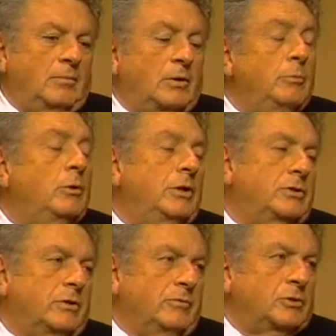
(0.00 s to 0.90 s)
community
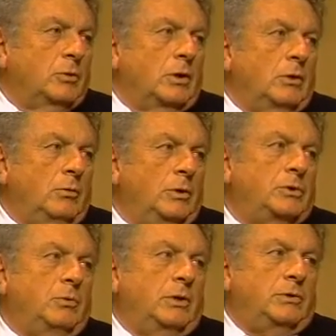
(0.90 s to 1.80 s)
service work,
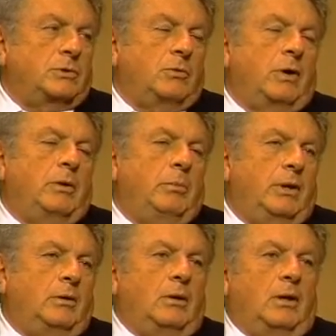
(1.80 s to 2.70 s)
which was quite a
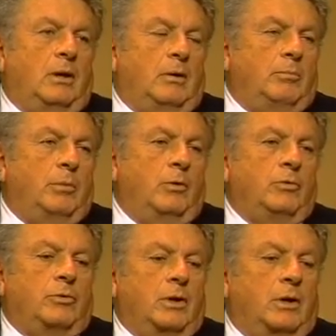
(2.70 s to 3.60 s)
bit,
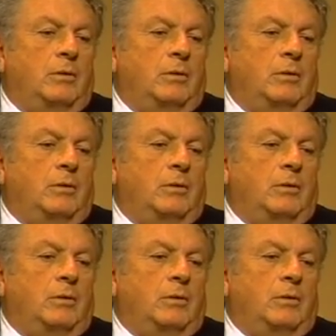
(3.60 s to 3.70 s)
both